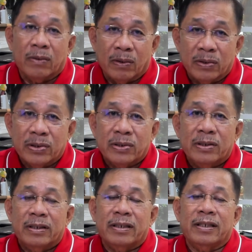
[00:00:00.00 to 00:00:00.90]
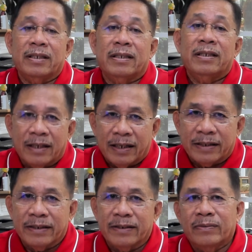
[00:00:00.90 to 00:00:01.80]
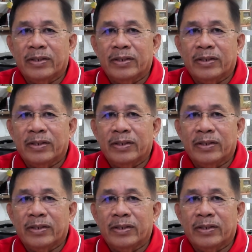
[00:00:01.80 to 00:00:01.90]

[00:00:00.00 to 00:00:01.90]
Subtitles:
gross in character,